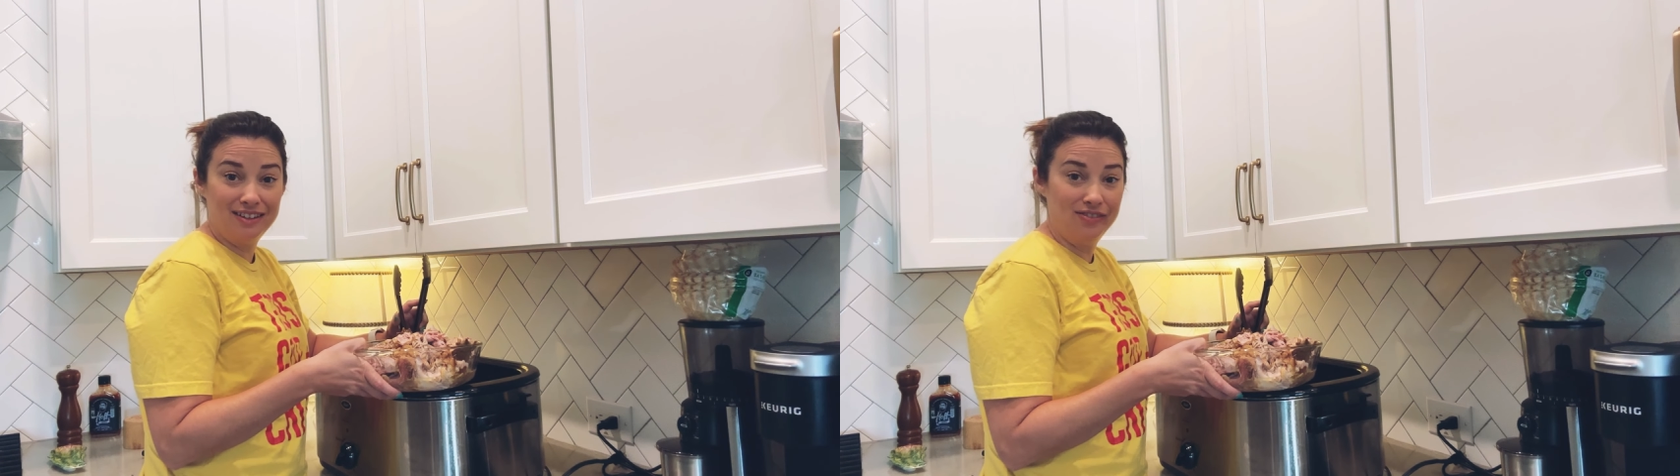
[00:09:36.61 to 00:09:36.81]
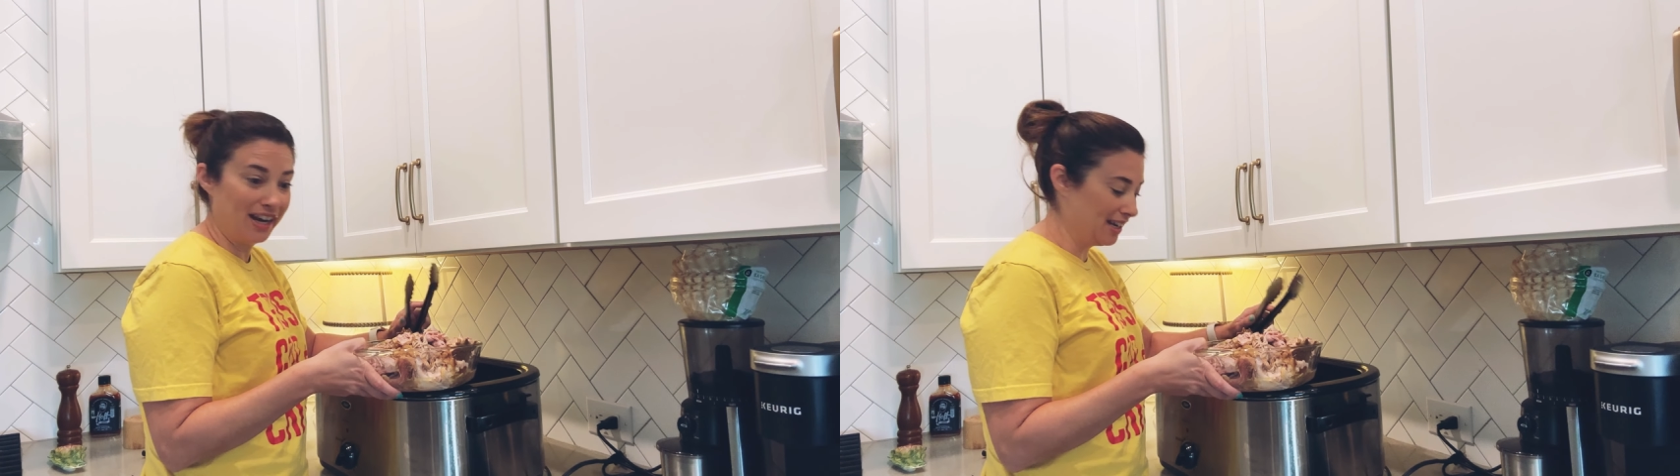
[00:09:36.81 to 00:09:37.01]

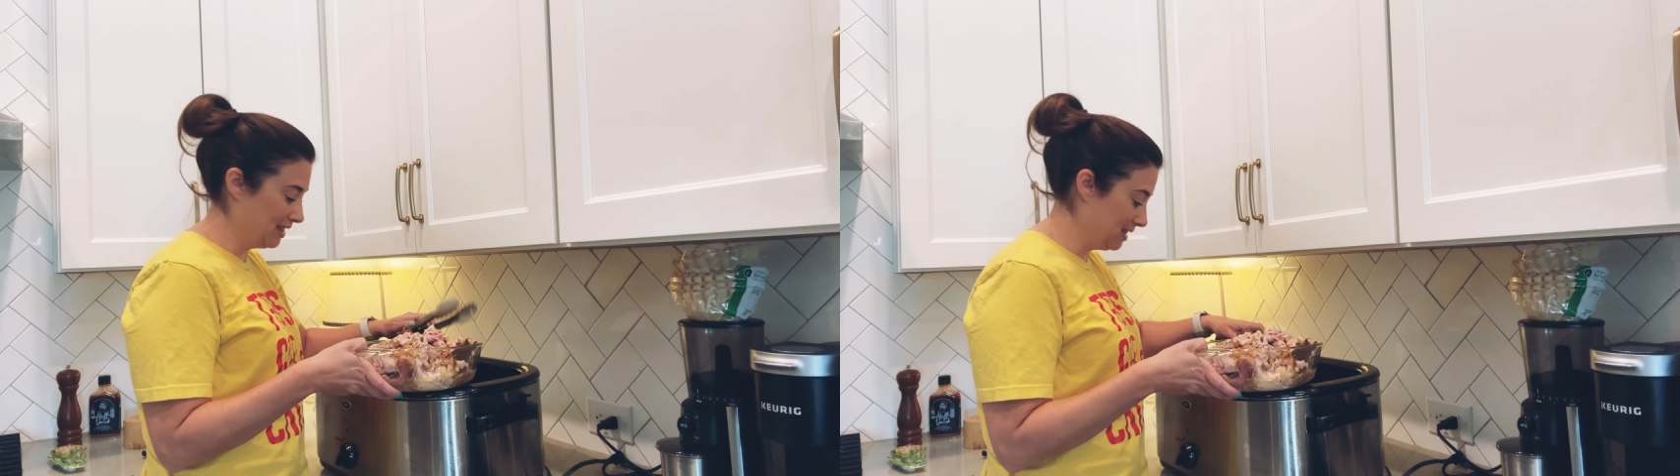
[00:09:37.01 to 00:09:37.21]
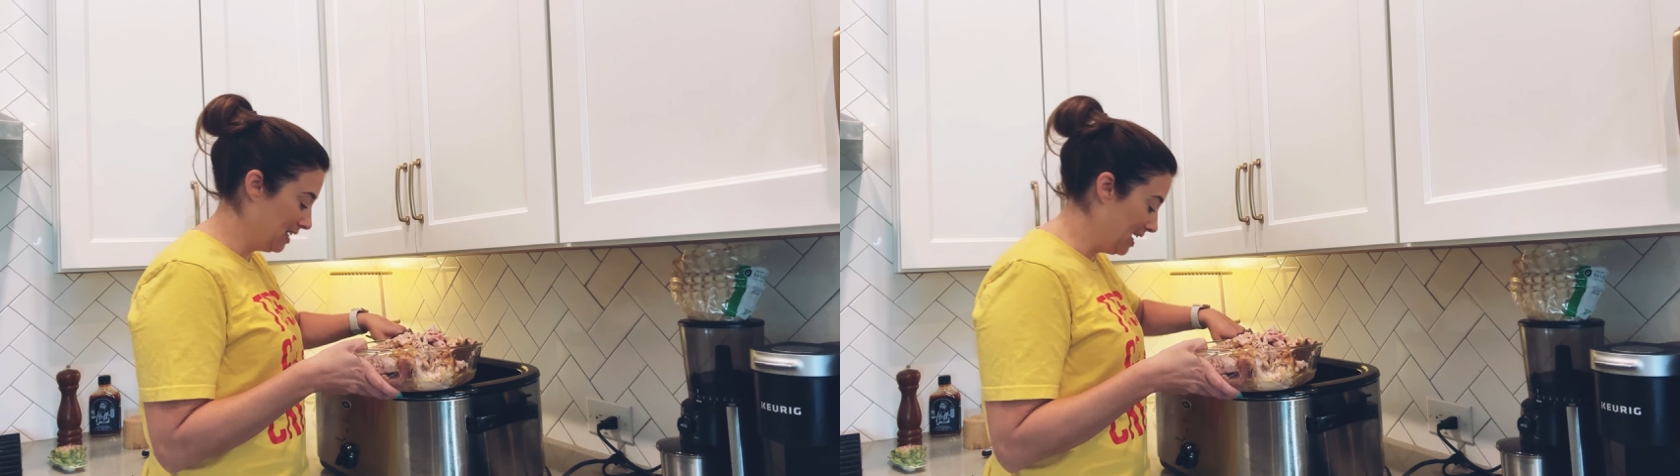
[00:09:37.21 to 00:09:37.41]

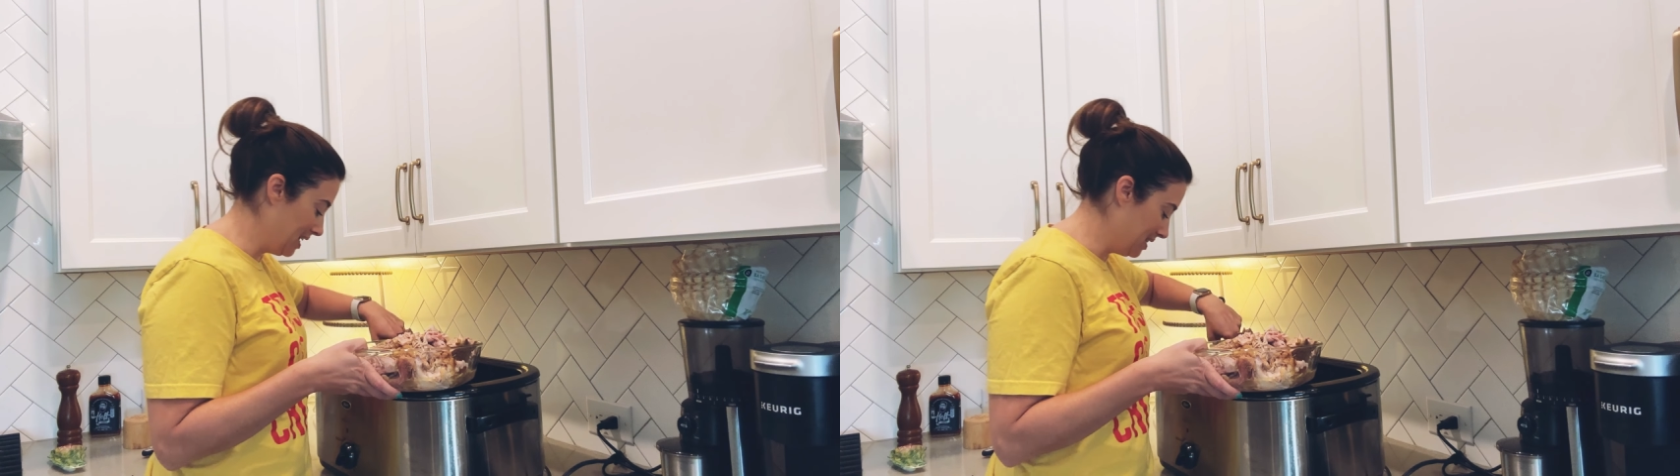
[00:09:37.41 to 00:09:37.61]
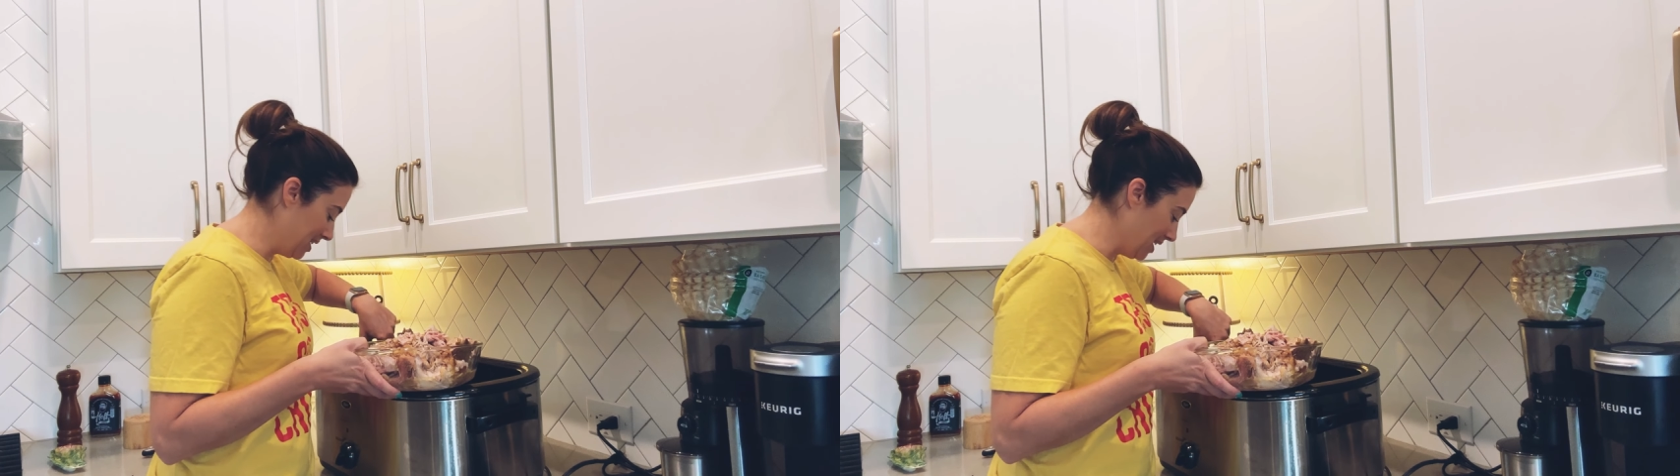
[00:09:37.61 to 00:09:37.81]
advance and
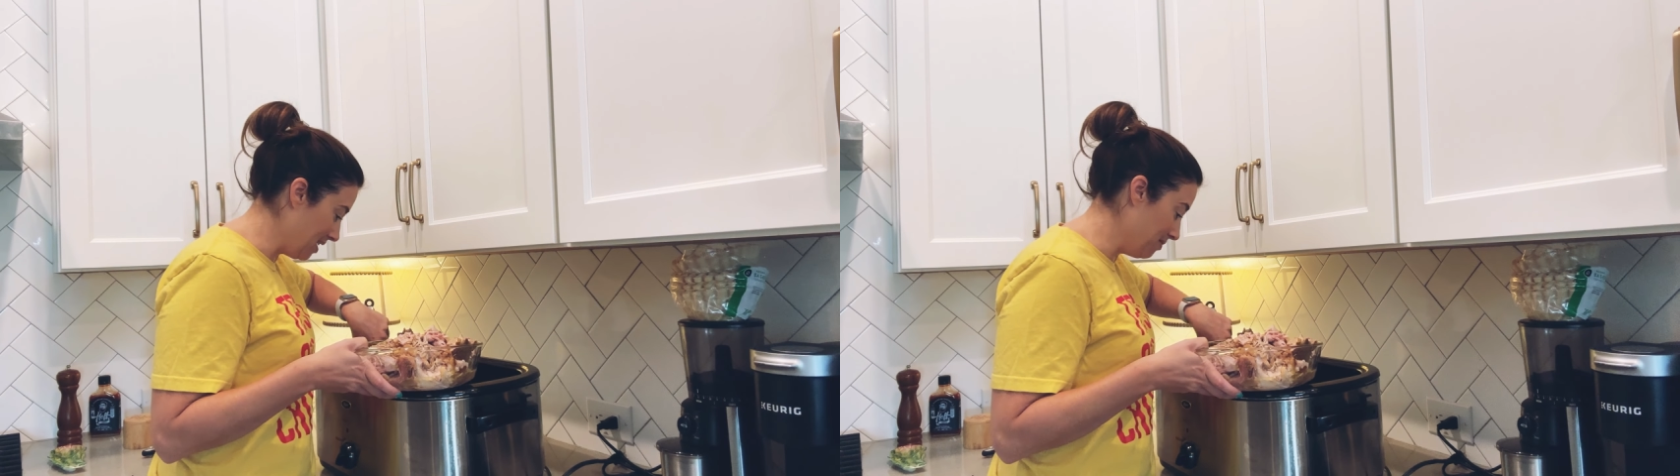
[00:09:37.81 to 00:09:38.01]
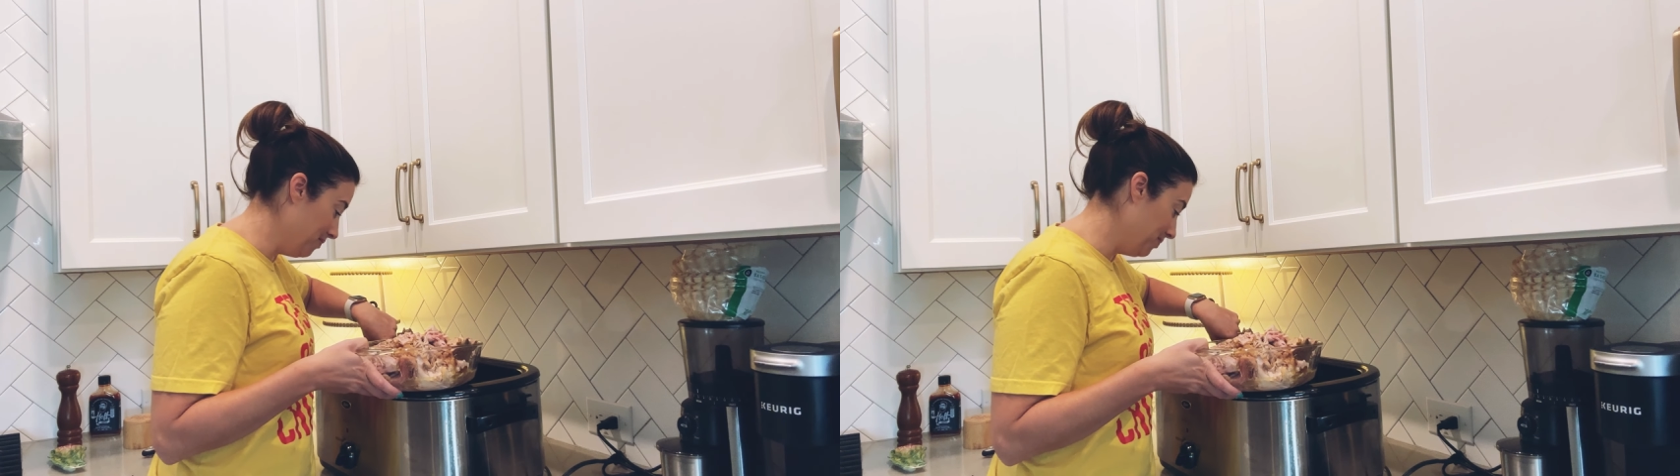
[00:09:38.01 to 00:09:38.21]
it's gonna